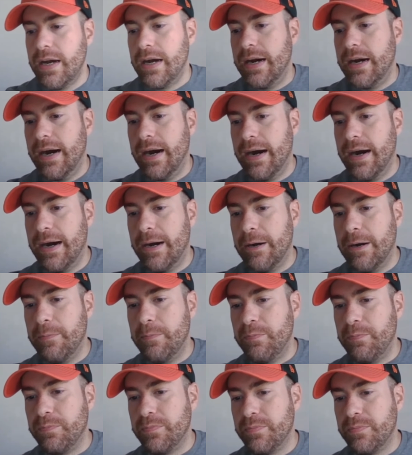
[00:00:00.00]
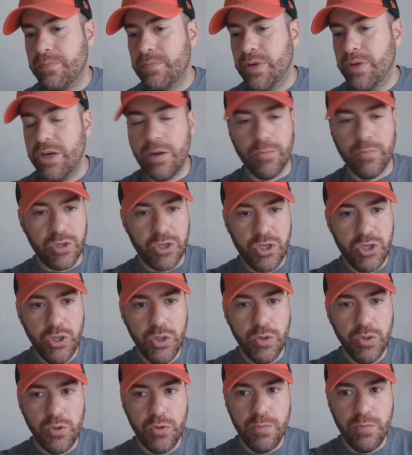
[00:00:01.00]
But number
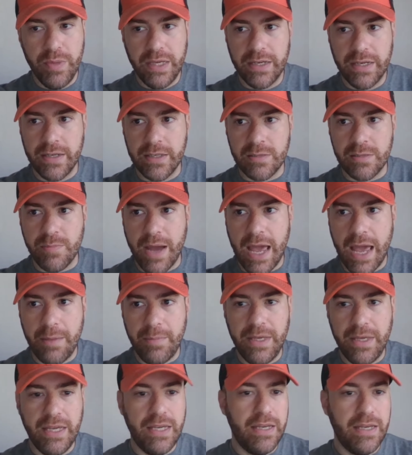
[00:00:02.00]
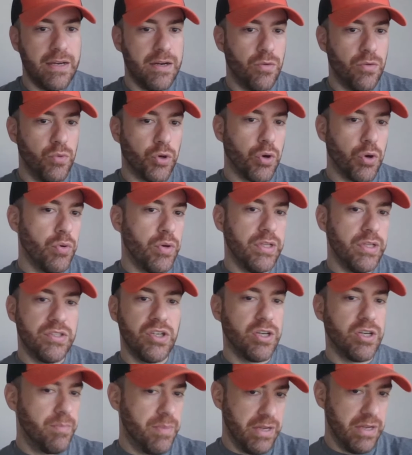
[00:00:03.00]
two, because Miami recruiting
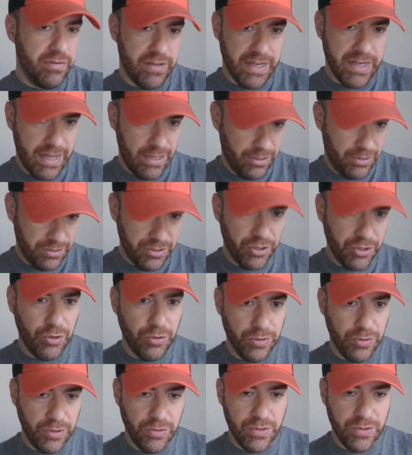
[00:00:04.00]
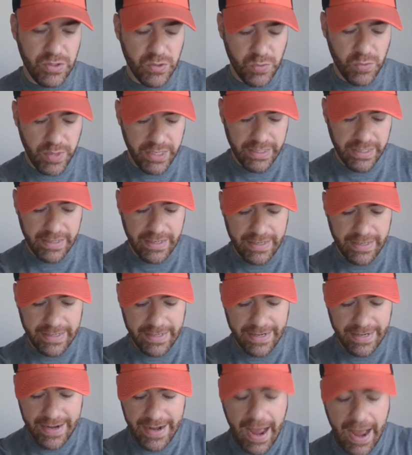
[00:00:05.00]
took a bit of an L earlier this week,
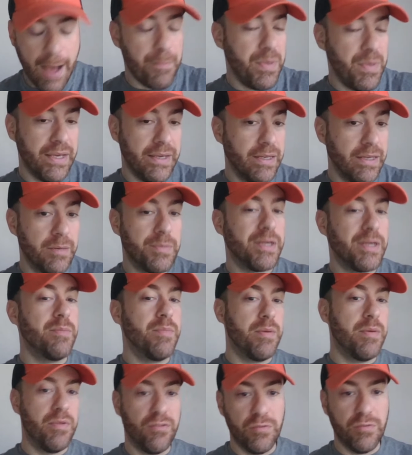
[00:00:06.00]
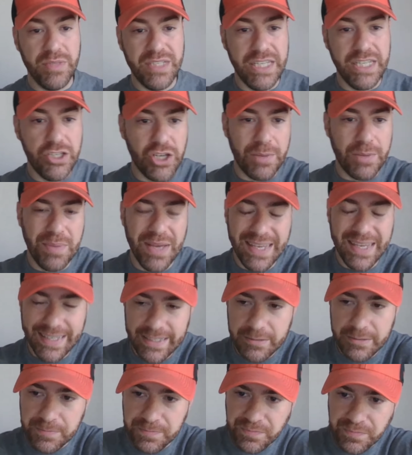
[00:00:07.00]
not picking up a commitment from DJ
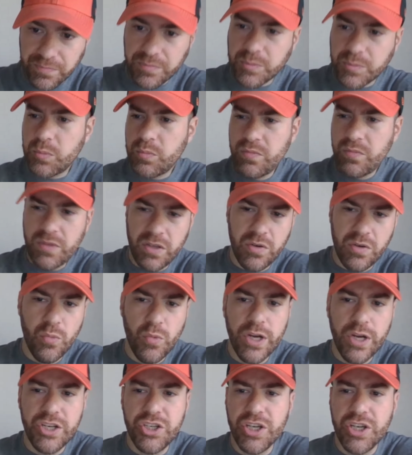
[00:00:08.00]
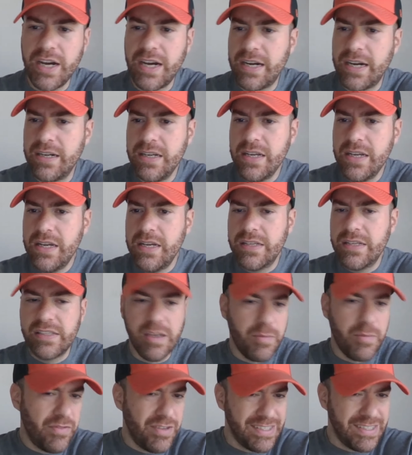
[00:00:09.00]
Pickett, which
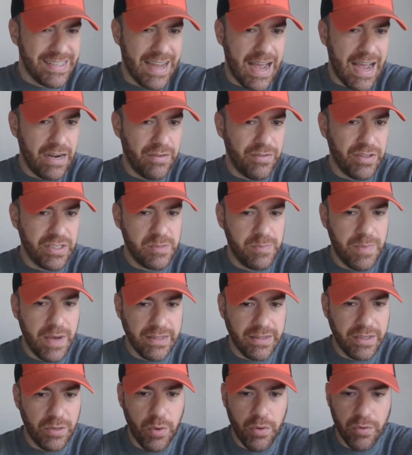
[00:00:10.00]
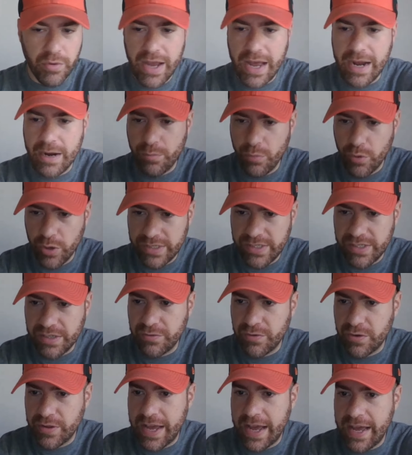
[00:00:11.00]
some of us kind of expected. We were kind of bracing
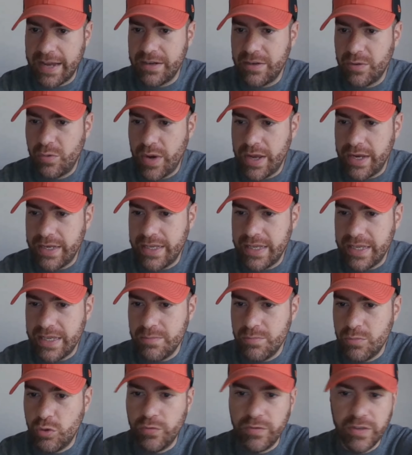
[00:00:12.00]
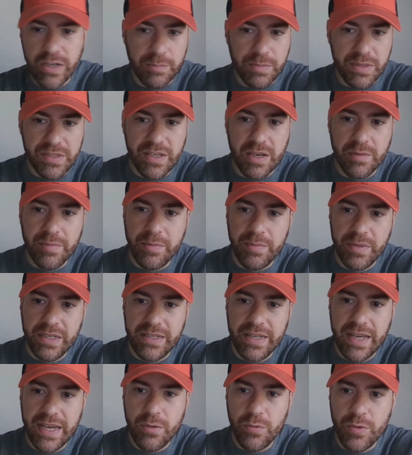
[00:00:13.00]
for that when he moved up his
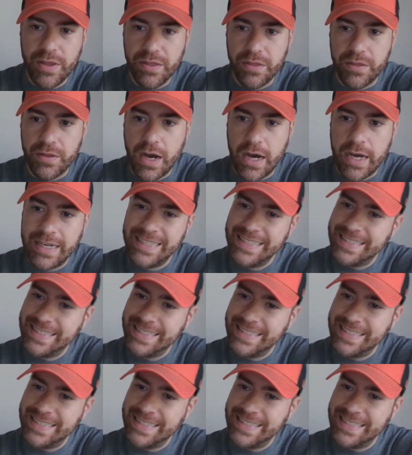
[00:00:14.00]
commitment date. We thought